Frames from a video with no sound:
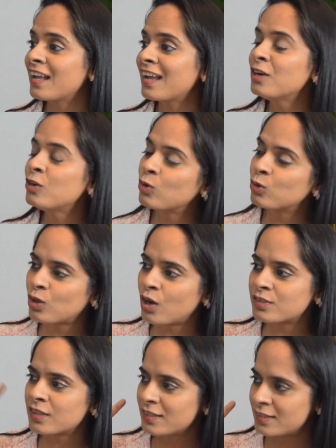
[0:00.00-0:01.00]
in
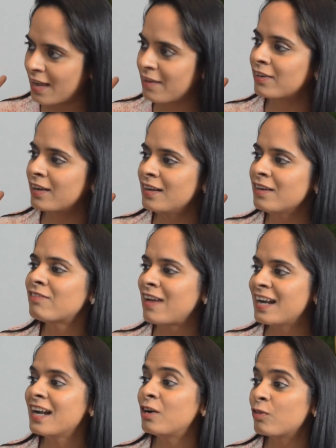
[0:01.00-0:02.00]
2007
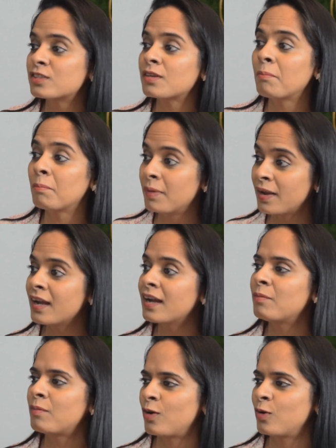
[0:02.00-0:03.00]
when it was a big
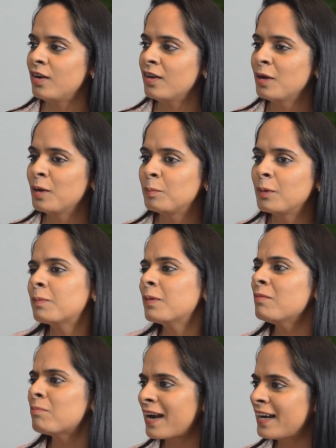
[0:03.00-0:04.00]
amount,
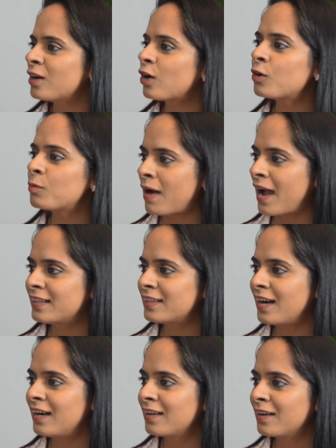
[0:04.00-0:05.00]
people might not buy
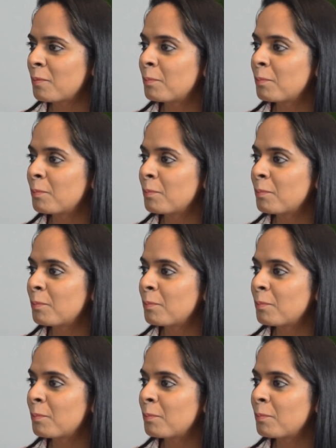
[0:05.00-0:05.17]
that.